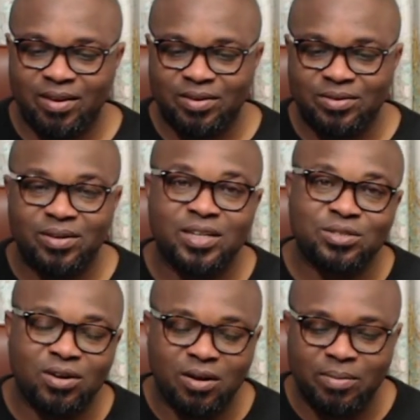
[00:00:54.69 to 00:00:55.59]
So let's
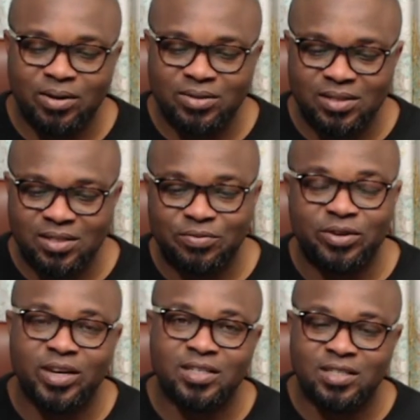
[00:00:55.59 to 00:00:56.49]
talk about it. If you
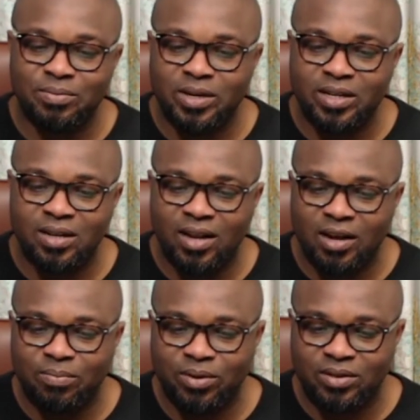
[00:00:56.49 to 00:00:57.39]
can see me, hit the
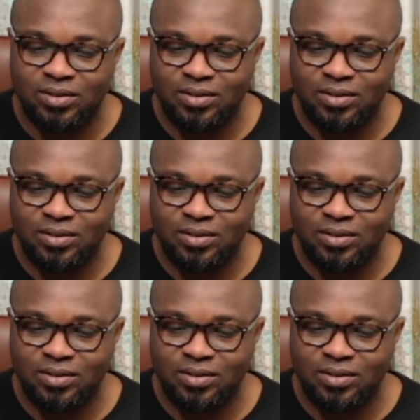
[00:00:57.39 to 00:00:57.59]
like button.